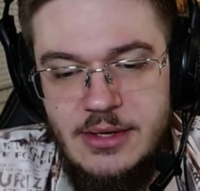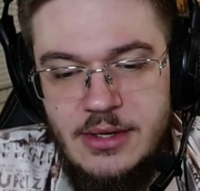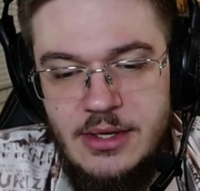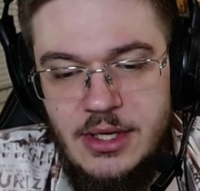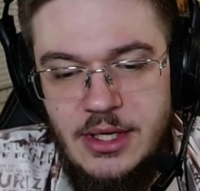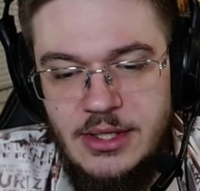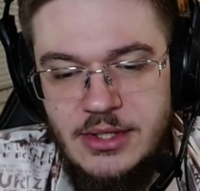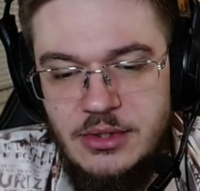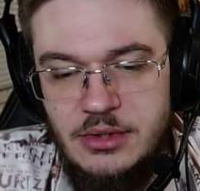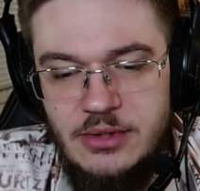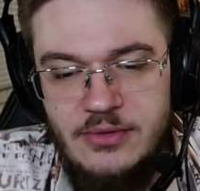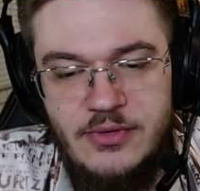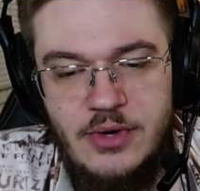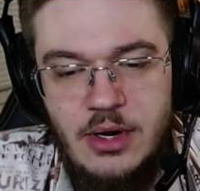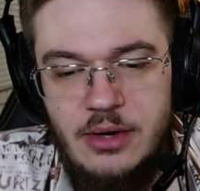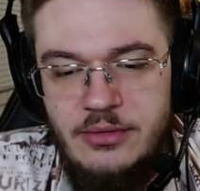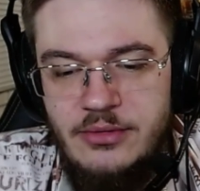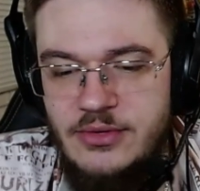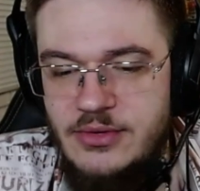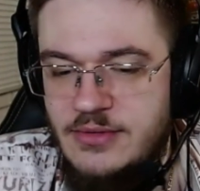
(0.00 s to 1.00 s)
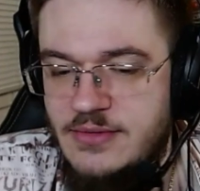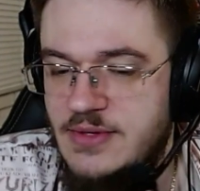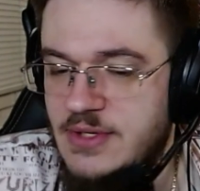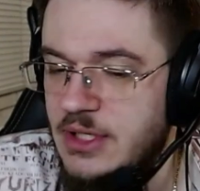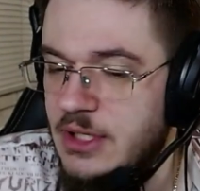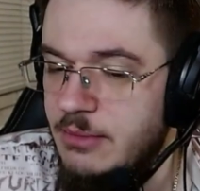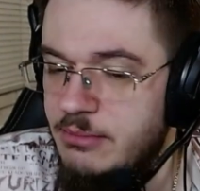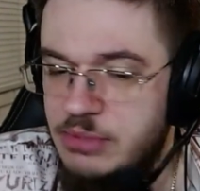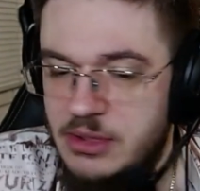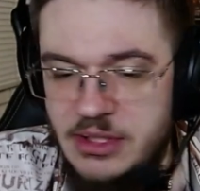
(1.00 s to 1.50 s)
it could have gone
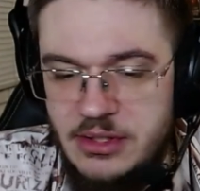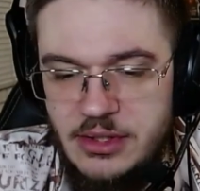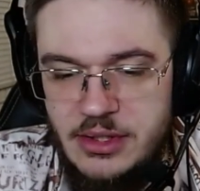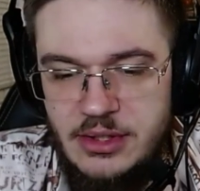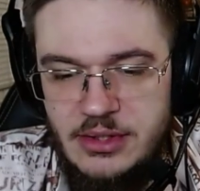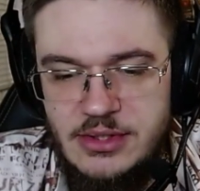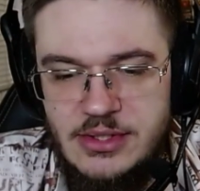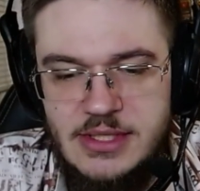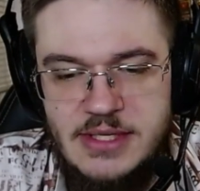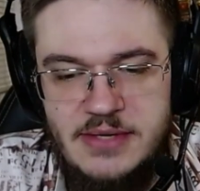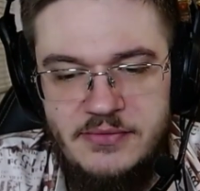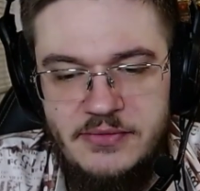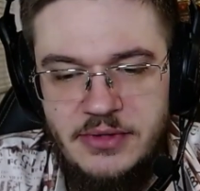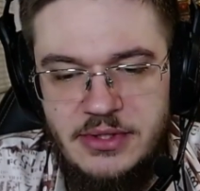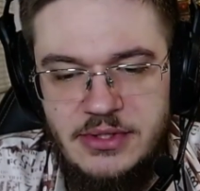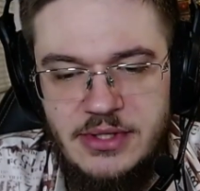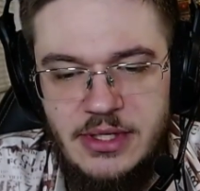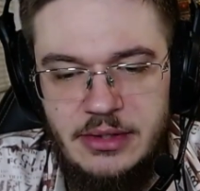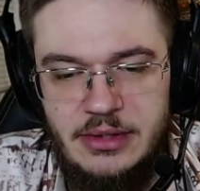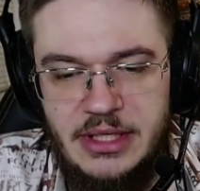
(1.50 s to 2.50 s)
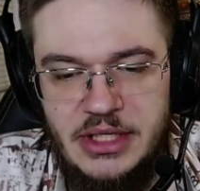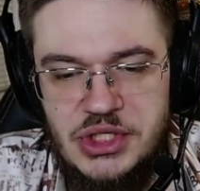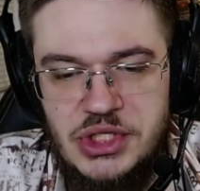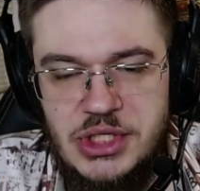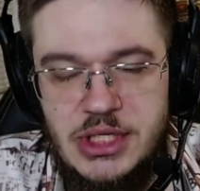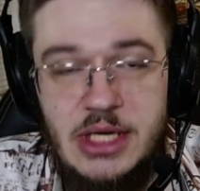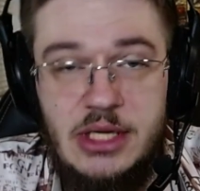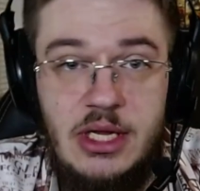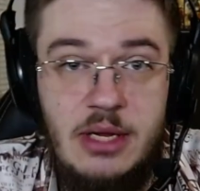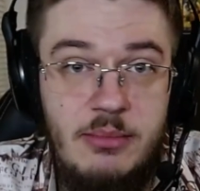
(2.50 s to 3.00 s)
completely different
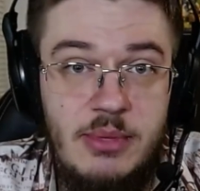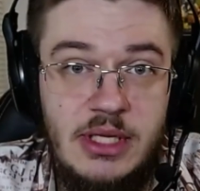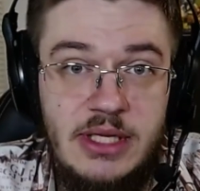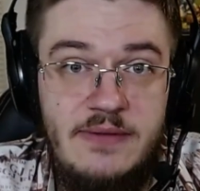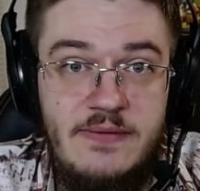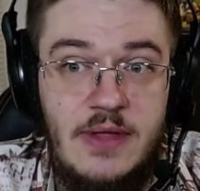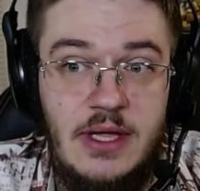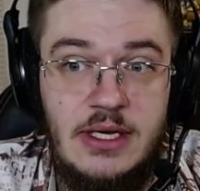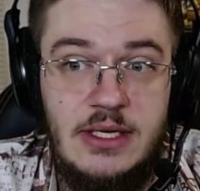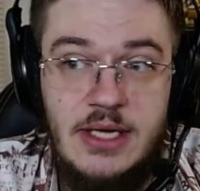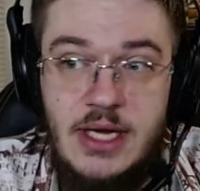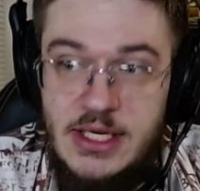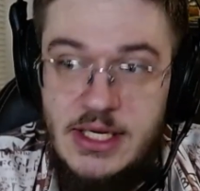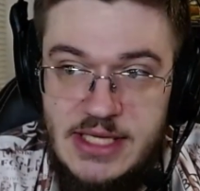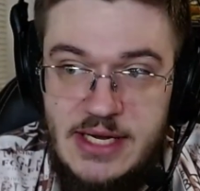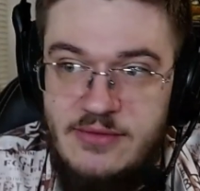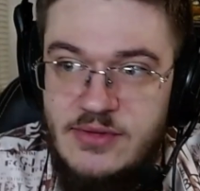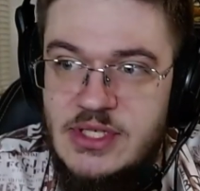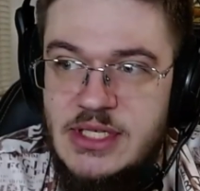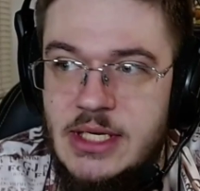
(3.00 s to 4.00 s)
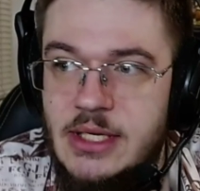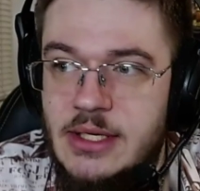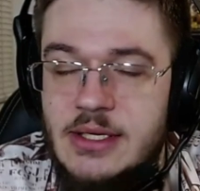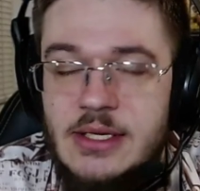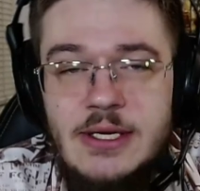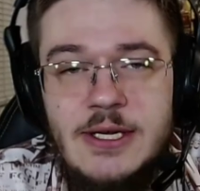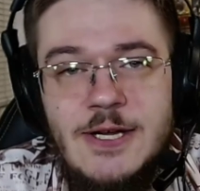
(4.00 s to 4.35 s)
direction. And I believe that. As I've said,